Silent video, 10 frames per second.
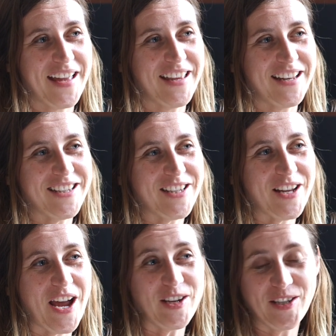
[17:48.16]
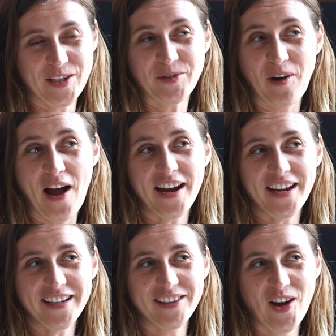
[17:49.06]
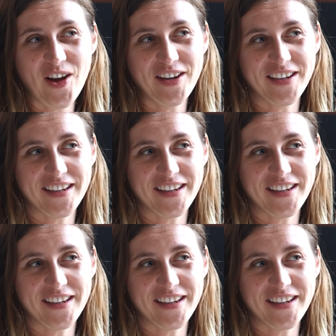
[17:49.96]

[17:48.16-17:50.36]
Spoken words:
And then are you still writing a lot?